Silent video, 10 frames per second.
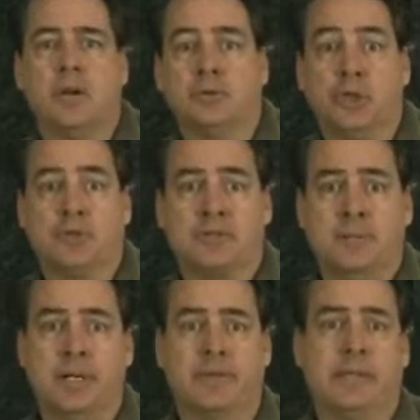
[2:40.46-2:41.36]
Joseph
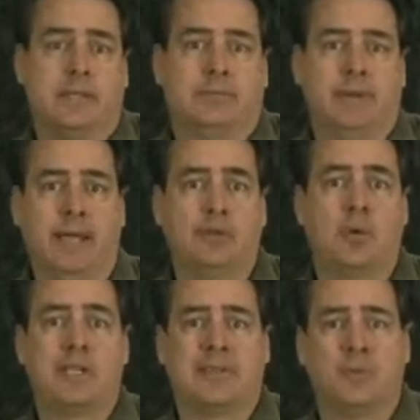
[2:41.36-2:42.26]
Smith, he had
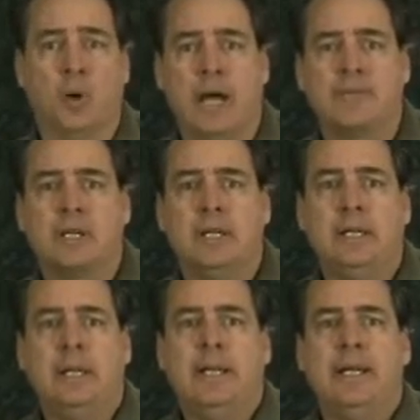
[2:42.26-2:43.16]
27 wives.
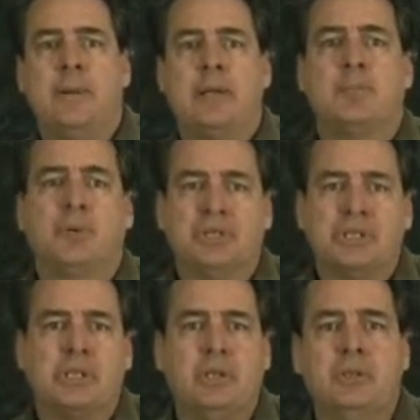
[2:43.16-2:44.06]
Anyway,
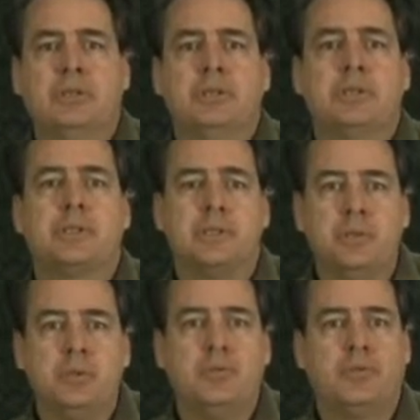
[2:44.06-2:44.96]
persecution
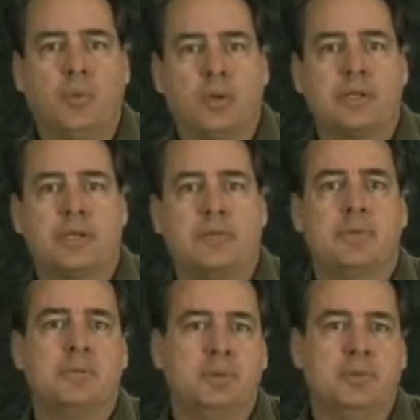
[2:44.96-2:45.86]
soon forced them
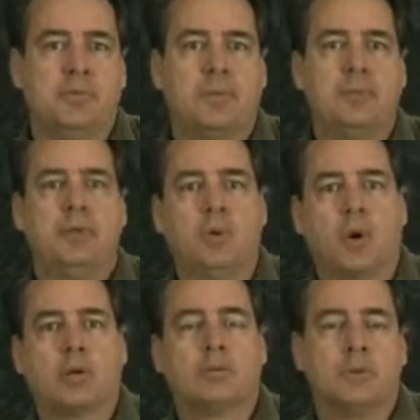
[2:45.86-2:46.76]
to move from New
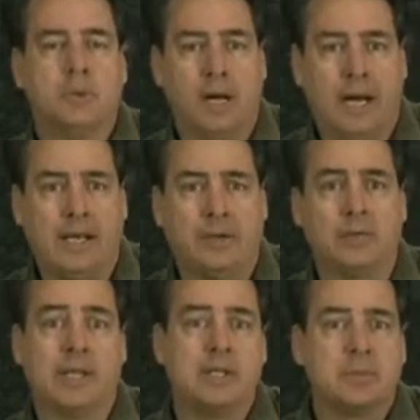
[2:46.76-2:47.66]
York to Ohio,
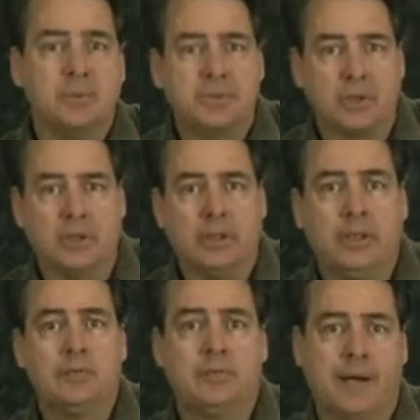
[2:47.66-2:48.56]
then to Missouri,
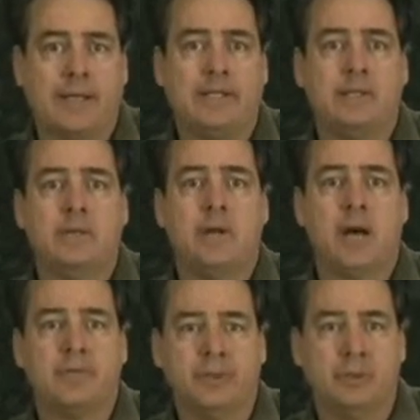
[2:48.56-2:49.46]
and finally to
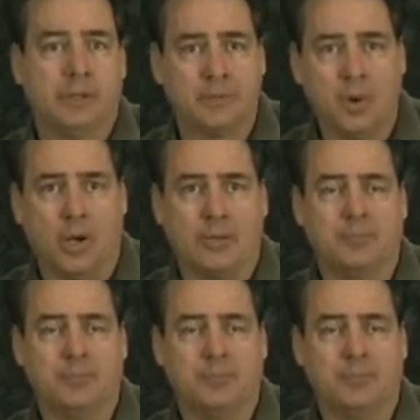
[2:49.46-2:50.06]
Nauvoo, Illinois.